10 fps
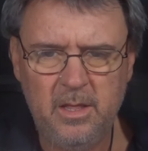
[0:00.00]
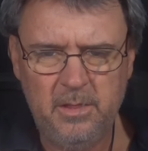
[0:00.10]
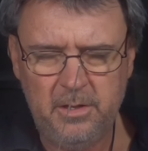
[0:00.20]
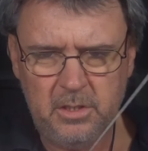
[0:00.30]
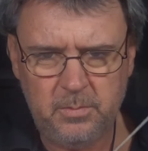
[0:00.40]

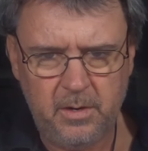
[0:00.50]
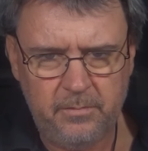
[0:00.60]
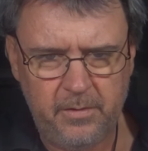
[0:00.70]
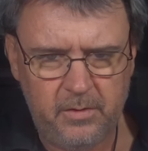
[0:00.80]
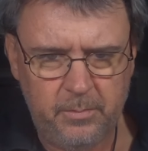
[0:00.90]
This is
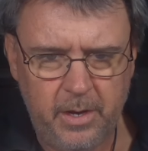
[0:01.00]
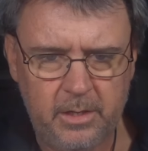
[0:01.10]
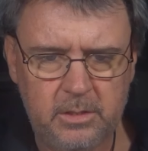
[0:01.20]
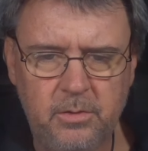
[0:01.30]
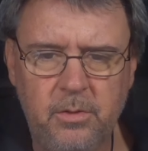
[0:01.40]
150
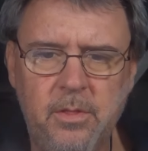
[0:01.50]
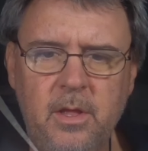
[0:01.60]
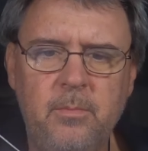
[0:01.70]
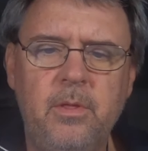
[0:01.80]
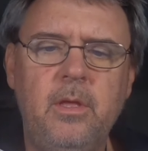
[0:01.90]
pound, it's too
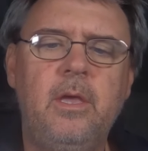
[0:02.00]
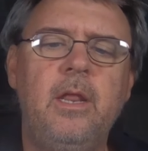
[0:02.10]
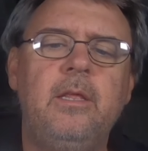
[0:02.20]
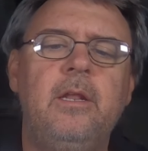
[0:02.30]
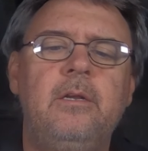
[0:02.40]
thin, but you
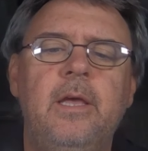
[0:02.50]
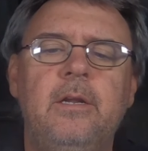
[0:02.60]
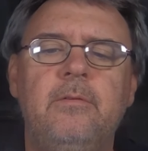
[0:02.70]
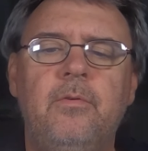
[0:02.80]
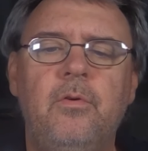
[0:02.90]
can get it
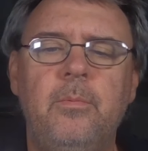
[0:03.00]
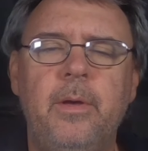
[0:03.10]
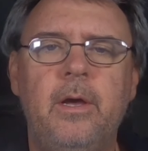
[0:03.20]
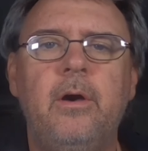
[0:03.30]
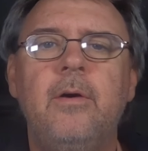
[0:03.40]
down to 40
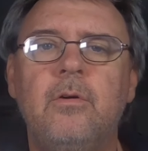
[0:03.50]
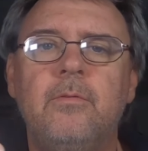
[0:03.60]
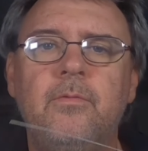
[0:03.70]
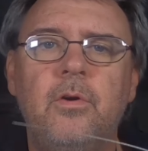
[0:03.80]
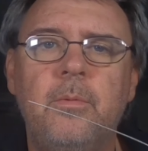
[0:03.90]
pound. I have
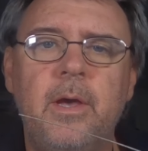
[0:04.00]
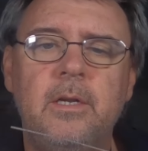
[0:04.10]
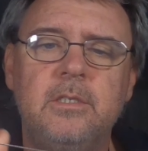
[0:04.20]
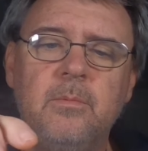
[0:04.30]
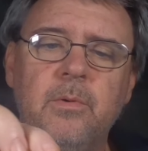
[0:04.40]
got 40
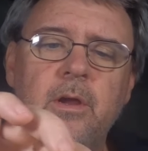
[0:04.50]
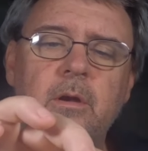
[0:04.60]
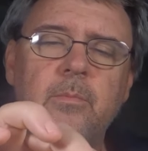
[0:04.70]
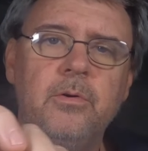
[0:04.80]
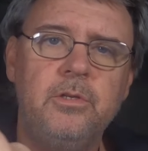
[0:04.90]
pound somewhere
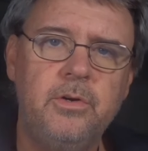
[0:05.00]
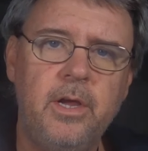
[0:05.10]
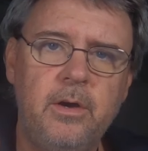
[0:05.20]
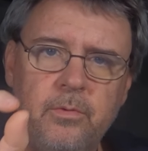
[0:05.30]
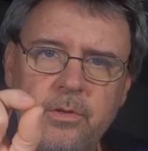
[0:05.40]
in a
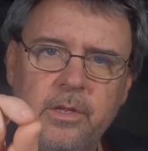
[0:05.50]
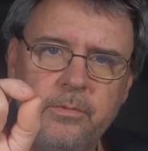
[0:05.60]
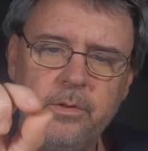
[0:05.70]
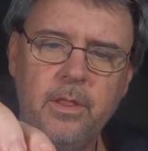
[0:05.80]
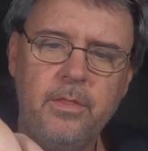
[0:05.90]
multi-strand, a
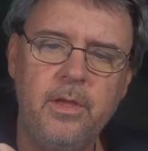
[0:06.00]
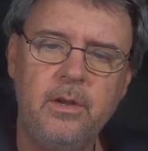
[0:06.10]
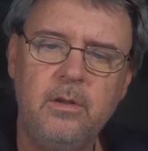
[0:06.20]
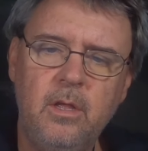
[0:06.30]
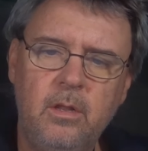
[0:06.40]
really
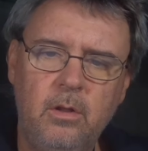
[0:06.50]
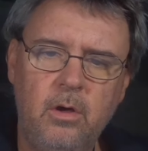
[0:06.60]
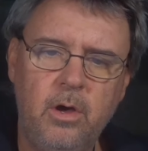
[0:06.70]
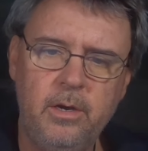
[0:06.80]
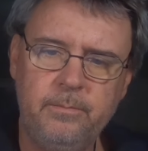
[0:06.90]
thin,
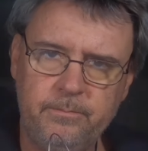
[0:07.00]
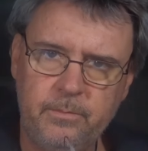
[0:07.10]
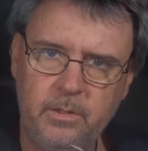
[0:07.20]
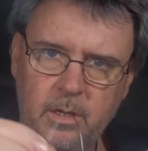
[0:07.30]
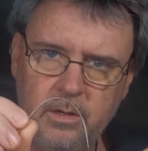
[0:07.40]
light,
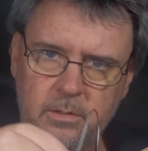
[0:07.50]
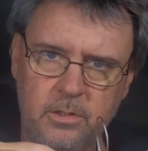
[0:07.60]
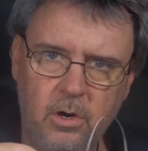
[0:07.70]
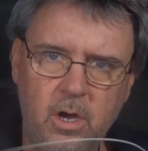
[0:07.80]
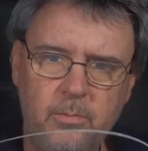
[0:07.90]

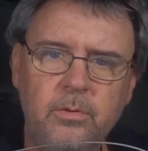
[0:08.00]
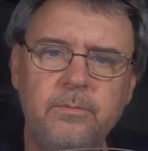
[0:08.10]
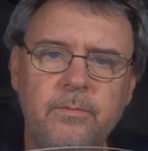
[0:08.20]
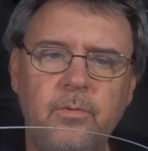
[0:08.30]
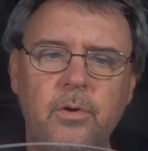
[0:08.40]

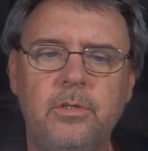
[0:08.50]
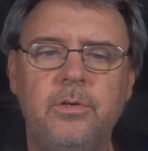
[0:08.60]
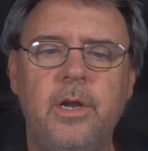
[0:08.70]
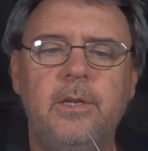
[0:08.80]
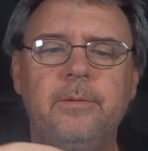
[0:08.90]
tieable
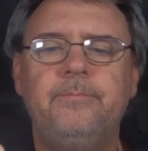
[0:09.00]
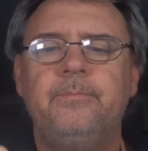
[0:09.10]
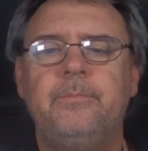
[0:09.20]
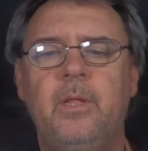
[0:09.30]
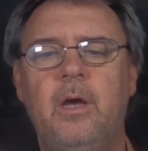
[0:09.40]

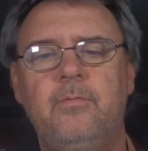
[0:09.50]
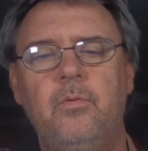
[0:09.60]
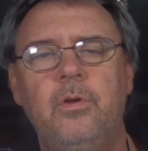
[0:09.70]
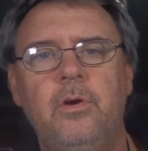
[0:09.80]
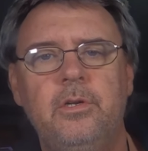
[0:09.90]

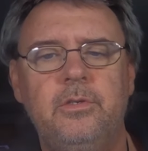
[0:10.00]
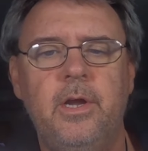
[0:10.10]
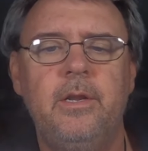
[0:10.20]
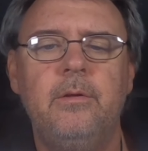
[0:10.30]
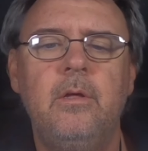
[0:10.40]
49
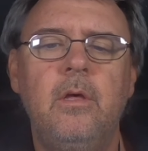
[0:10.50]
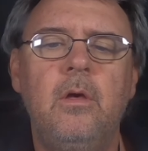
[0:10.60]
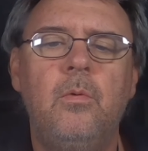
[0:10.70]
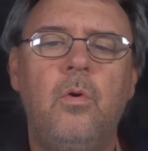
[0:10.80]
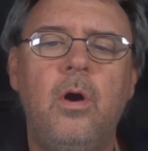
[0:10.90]
strand
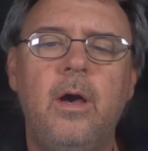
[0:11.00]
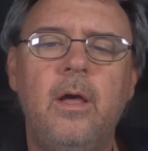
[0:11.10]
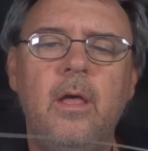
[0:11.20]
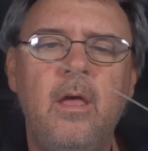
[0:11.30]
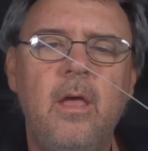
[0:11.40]

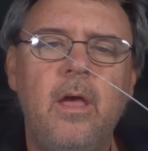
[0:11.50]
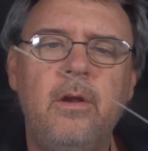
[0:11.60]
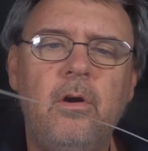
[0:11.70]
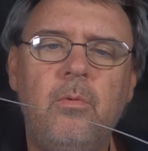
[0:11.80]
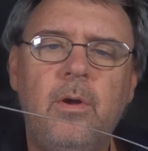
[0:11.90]
wire.
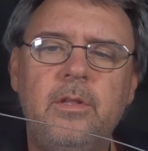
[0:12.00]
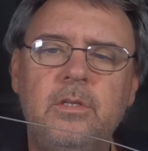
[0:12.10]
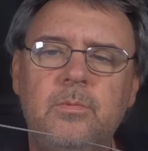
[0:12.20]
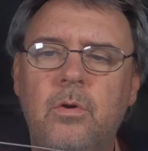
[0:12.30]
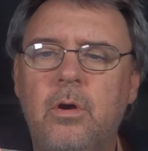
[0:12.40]
And I'll run
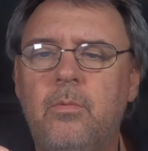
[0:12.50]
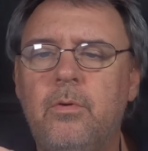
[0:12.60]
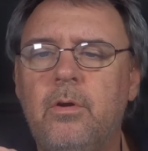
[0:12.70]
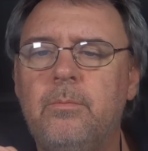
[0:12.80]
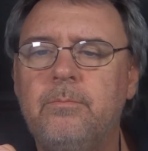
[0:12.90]
this wire
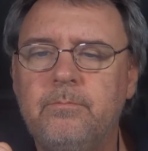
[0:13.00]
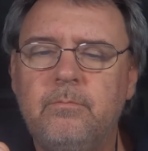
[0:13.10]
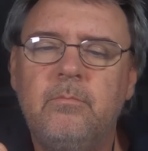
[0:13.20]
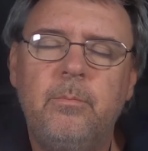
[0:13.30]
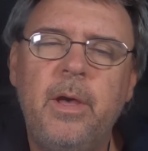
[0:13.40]
when I'm
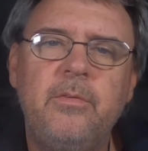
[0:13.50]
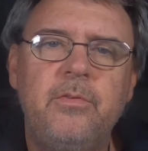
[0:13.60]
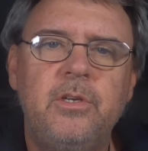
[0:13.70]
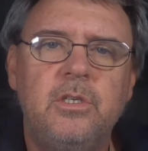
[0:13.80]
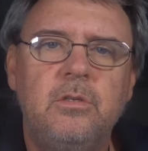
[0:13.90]
bait
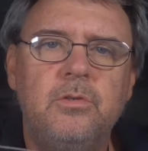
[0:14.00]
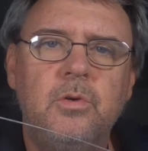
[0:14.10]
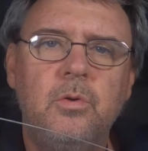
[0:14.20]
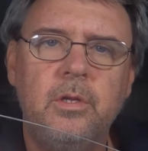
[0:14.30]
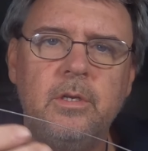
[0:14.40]
fishing,
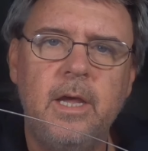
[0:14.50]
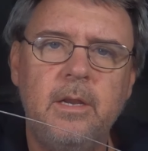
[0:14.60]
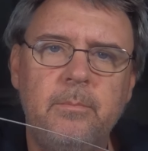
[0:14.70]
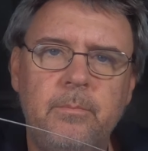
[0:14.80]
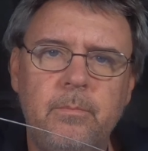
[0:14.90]
trawling
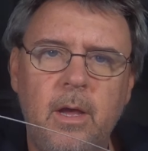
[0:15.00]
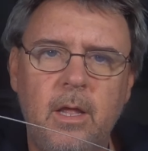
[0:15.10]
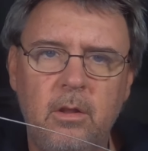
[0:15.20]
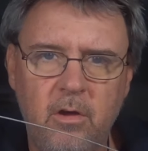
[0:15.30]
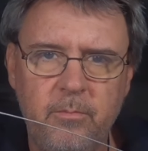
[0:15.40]

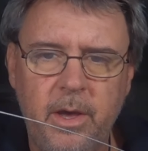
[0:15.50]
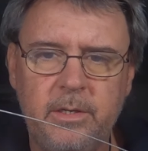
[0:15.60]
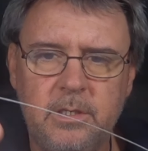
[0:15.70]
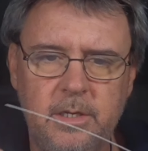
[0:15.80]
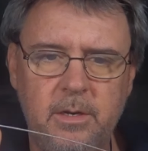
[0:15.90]
live
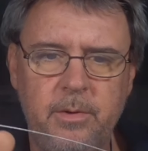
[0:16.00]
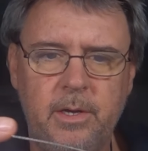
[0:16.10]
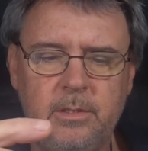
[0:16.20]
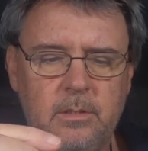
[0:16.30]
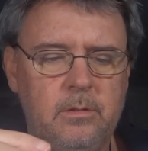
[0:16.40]
baits and dead
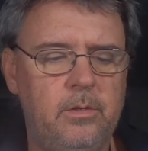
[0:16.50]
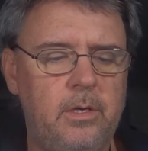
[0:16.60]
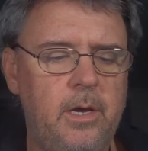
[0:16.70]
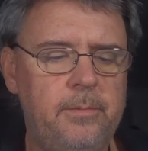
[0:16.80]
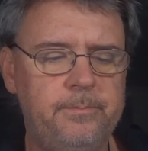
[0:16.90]
baits,
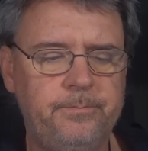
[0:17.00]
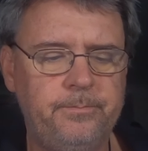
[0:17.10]
okay?